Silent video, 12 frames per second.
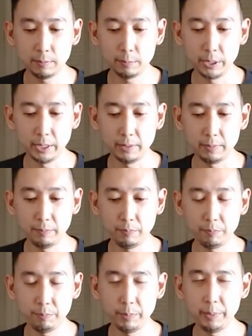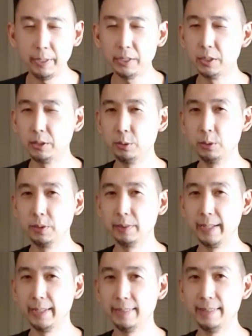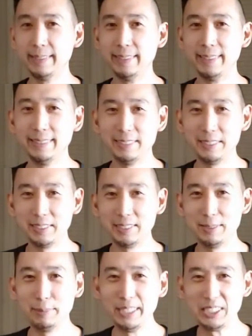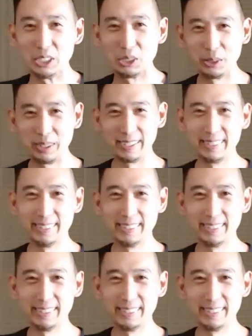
But maybe I should Google that just to be sure.